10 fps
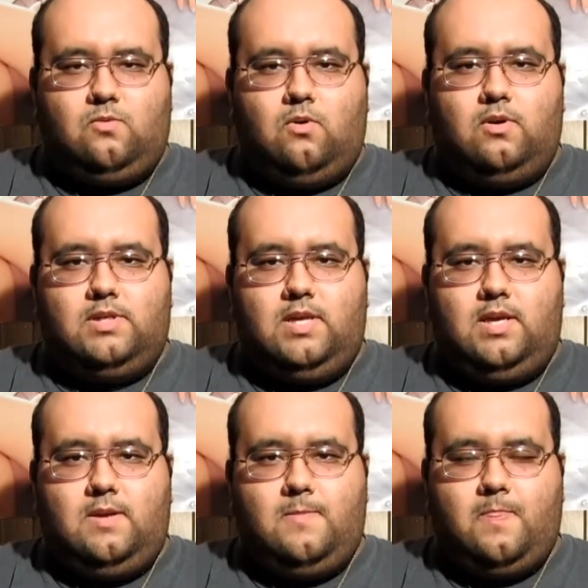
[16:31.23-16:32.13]

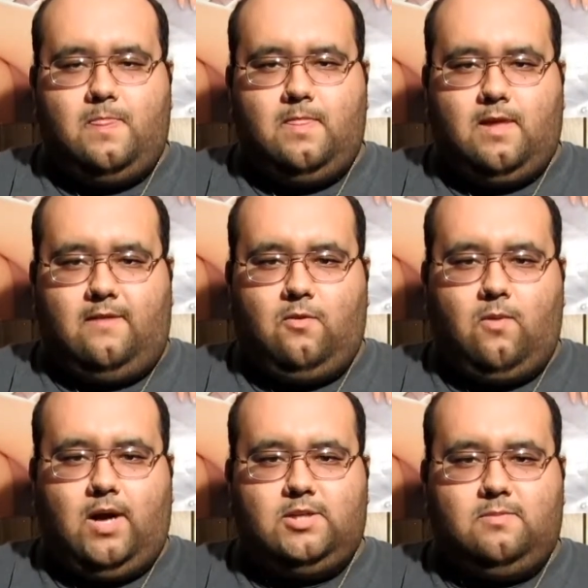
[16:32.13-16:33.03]
warranty. I have to
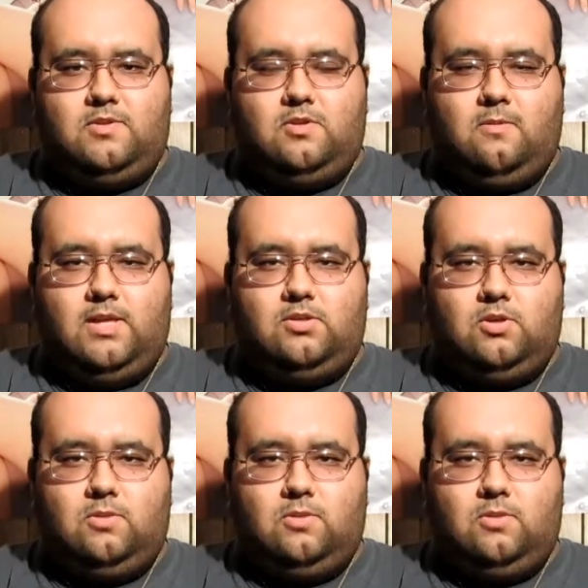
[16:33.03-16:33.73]
watch it so make sure.